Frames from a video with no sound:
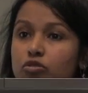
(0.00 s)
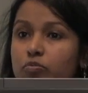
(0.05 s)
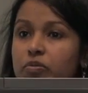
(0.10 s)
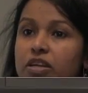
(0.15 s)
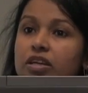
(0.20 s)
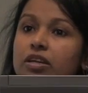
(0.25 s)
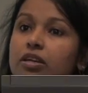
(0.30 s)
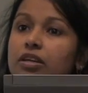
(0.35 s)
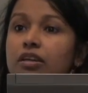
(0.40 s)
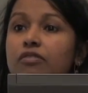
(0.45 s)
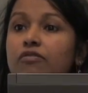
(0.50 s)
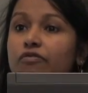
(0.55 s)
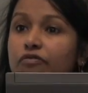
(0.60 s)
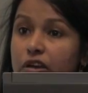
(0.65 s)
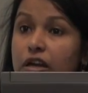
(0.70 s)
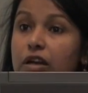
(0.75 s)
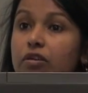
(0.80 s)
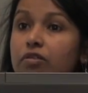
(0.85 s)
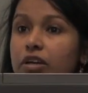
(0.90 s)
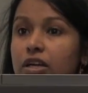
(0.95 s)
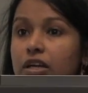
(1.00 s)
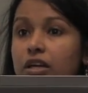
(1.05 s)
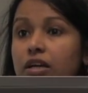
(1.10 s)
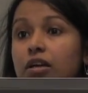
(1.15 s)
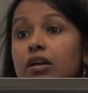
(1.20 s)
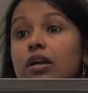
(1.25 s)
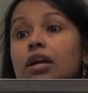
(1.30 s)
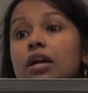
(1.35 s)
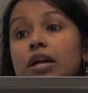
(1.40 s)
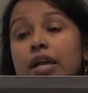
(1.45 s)
to be
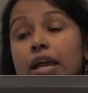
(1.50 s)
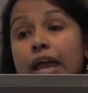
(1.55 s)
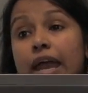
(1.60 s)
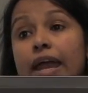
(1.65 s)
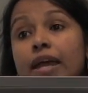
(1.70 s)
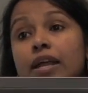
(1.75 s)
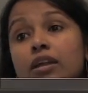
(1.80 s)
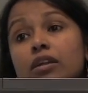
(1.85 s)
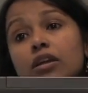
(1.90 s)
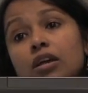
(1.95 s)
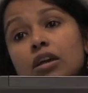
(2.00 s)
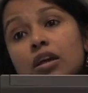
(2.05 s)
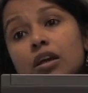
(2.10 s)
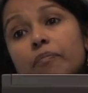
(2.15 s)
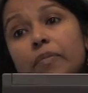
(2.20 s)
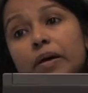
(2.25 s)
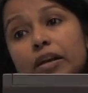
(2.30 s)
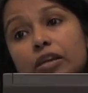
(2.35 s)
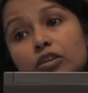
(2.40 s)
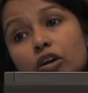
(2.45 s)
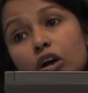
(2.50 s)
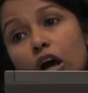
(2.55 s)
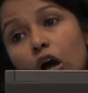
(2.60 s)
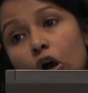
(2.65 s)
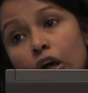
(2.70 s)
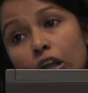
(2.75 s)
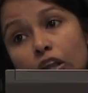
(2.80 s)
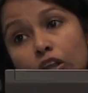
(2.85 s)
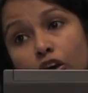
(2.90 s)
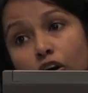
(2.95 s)
inferior, but
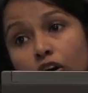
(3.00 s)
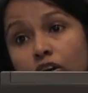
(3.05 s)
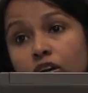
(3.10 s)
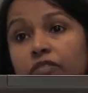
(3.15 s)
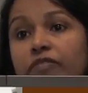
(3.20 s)
a lot